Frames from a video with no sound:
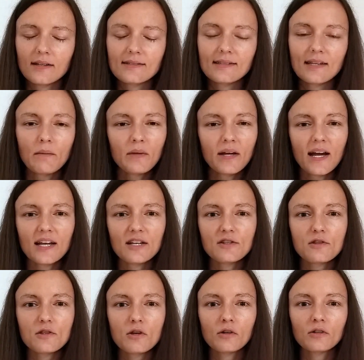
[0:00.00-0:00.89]
Some
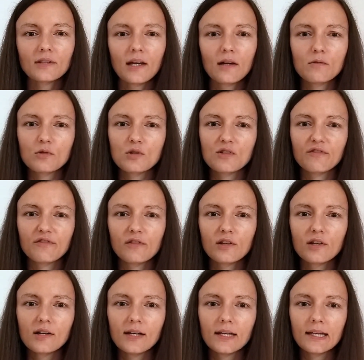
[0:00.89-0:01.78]
guys thought I was
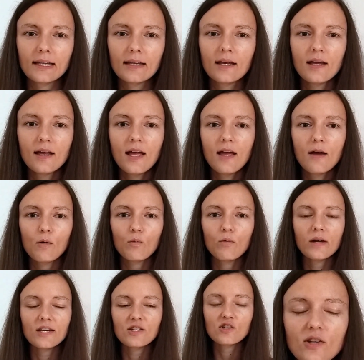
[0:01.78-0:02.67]
flirting,
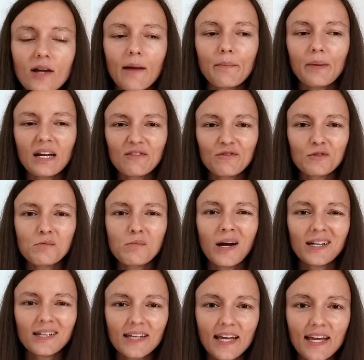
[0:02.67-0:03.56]
which, apart from
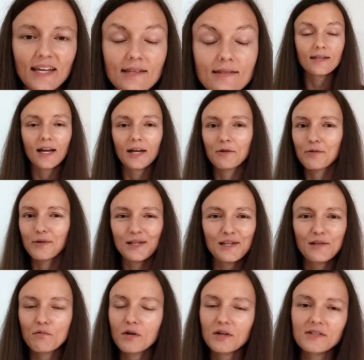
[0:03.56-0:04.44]
one case, I
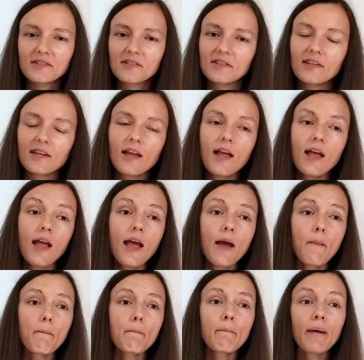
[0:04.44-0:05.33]
really wasn't.
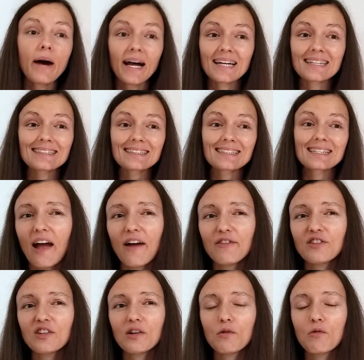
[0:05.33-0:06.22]
But
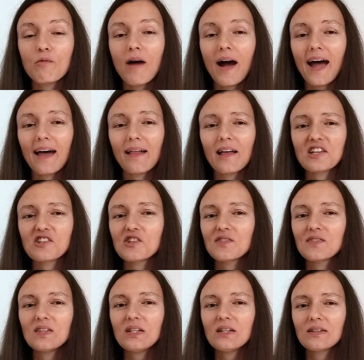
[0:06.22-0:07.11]
after a while, I
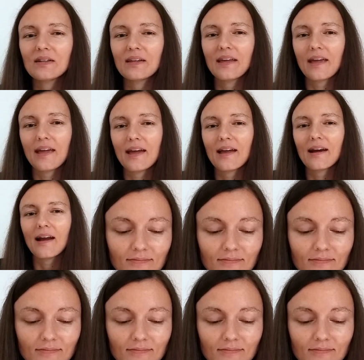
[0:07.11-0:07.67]
just didn't care.